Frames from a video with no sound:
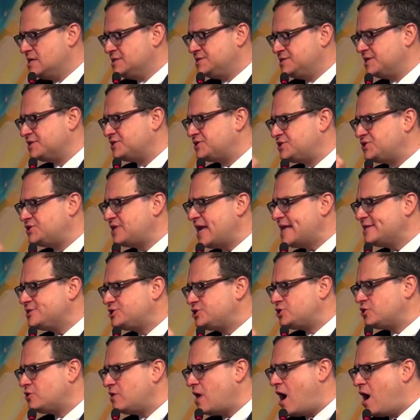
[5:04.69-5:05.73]
to
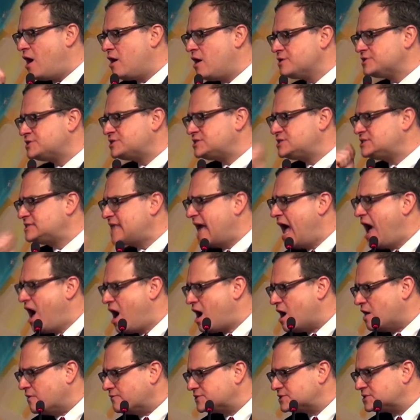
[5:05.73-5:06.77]
censor
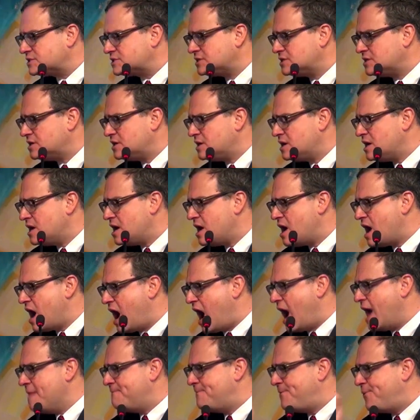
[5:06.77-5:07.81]
ourselves.
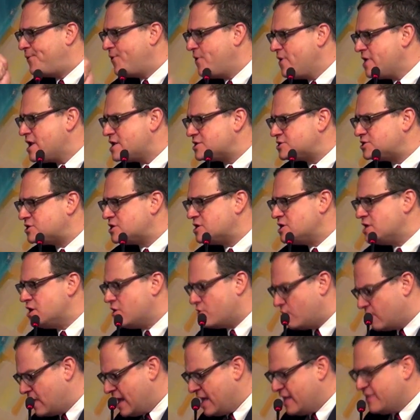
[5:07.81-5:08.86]
I put it to
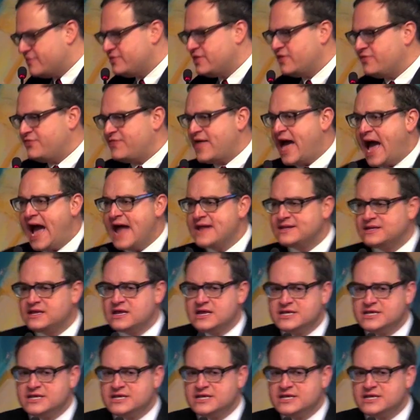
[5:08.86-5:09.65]
you that